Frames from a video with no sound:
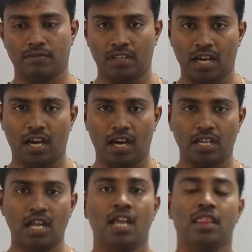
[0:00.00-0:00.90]
of
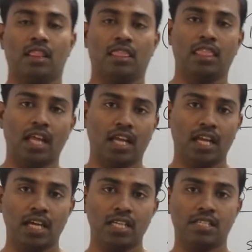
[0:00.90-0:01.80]
that, the
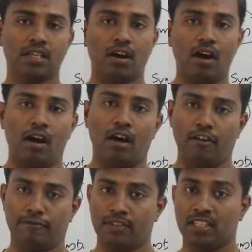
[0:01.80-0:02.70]
thickness
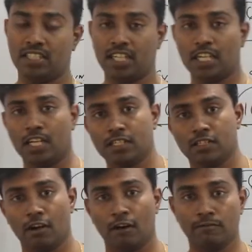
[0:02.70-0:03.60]
of
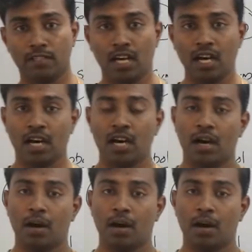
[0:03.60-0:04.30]
the